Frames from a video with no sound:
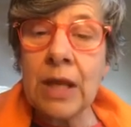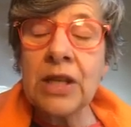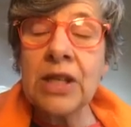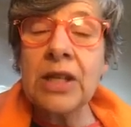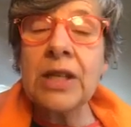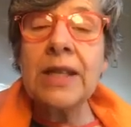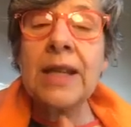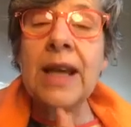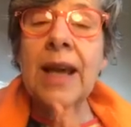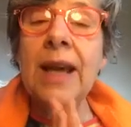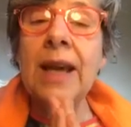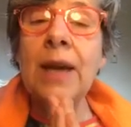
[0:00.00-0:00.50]

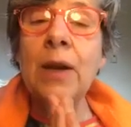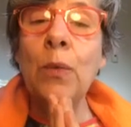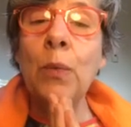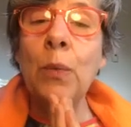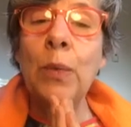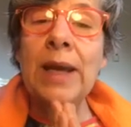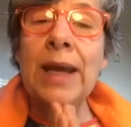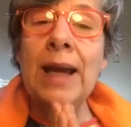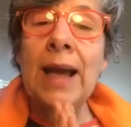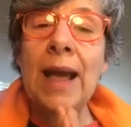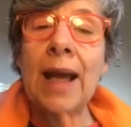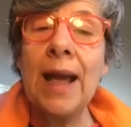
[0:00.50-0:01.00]
Today
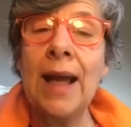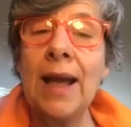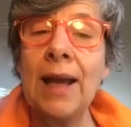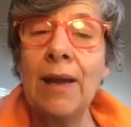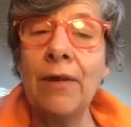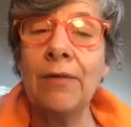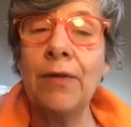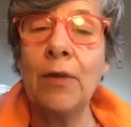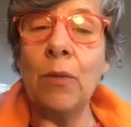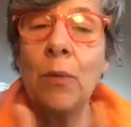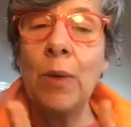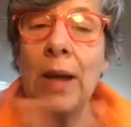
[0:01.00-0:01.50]
we
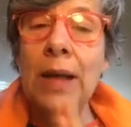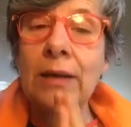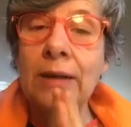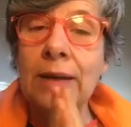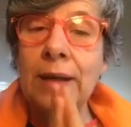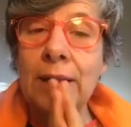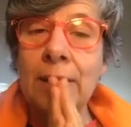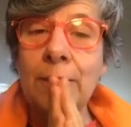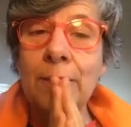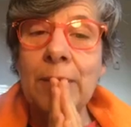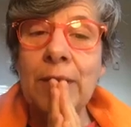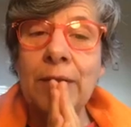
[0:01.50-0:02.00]
have the
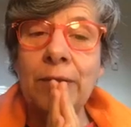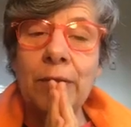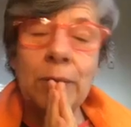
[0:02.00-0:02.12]
welcome